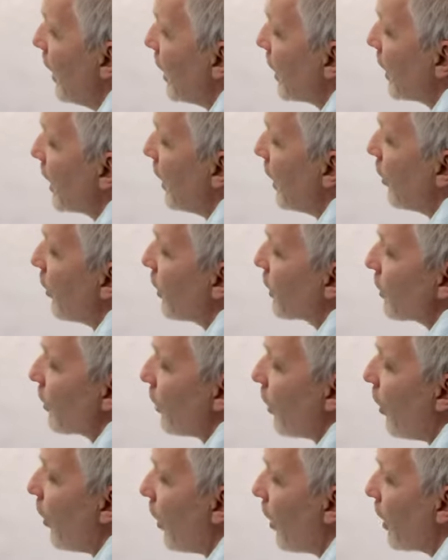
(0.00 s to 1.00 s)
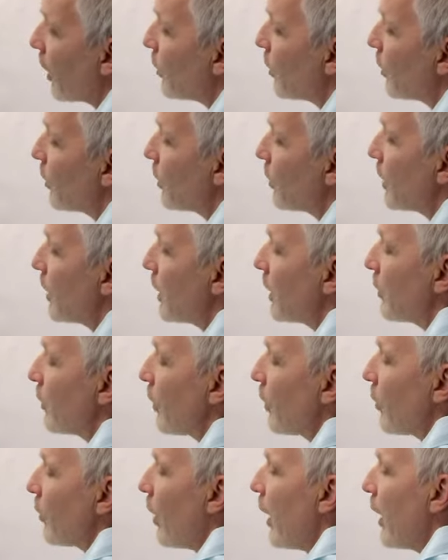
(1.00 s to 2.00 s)
character arc when we're dealing
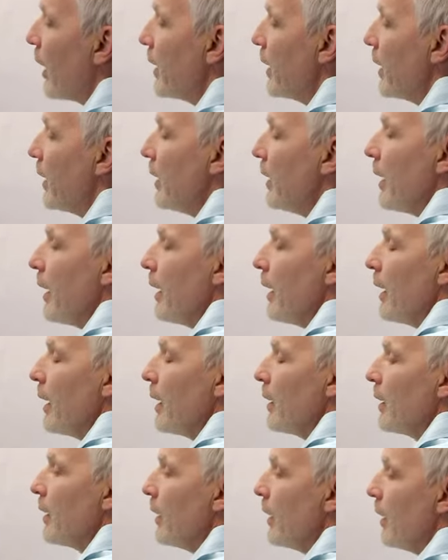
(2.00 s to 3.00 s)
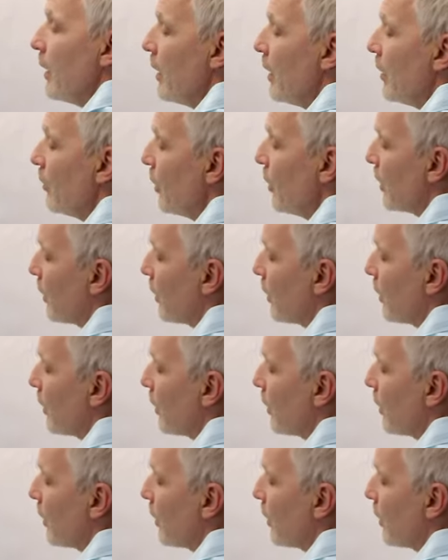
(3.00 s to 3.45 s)
with writing, and we